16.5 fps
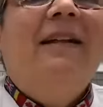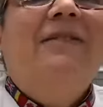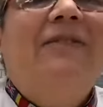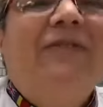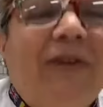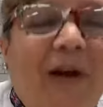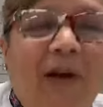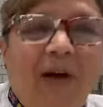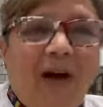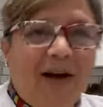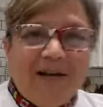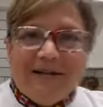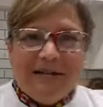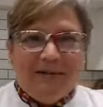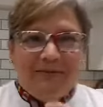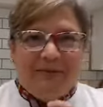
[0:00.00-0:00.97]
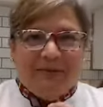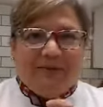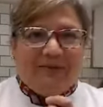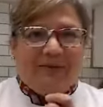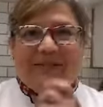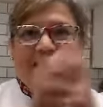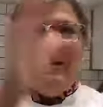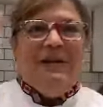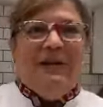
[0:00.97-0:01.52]
It's so awesome to
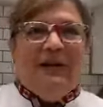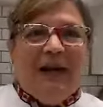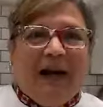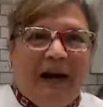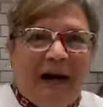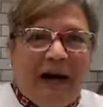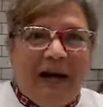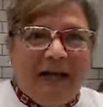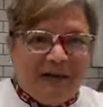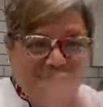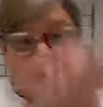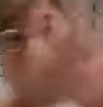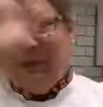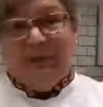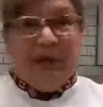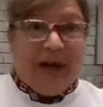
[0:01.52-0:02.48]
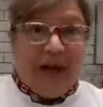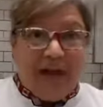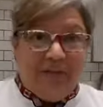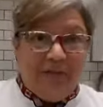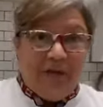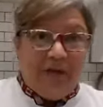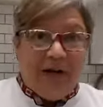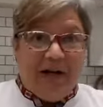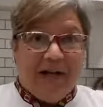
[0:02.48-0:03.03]
see you guys or to
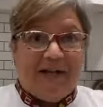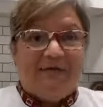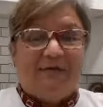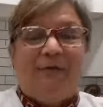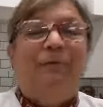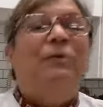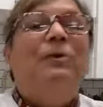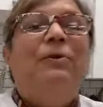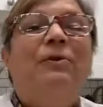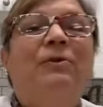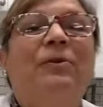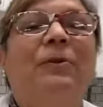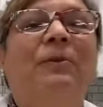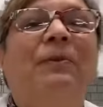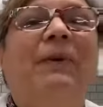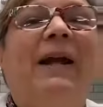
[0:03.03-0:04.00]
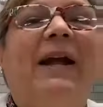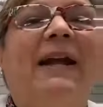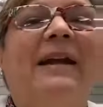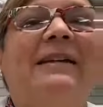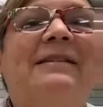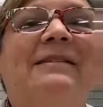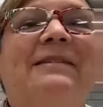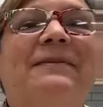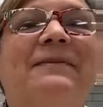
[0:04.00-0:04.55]
have you guys from all over the
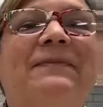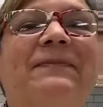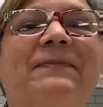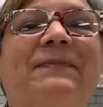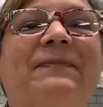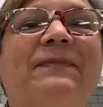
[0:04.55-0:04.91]
place.